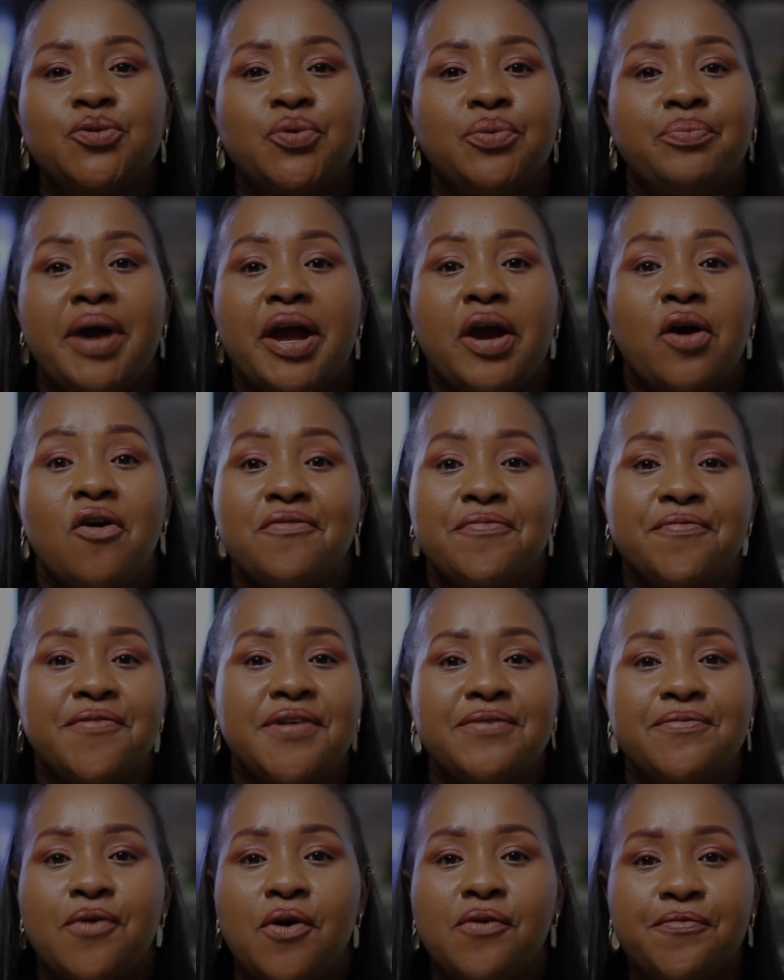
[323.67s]
we buy
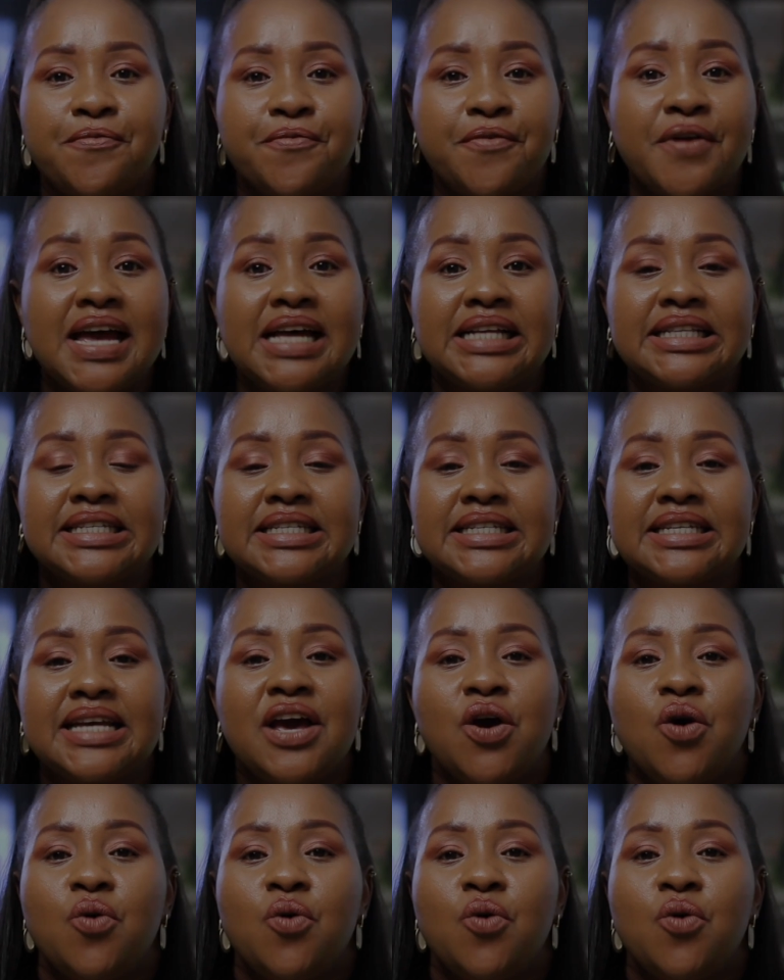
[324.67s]
coffee for friends,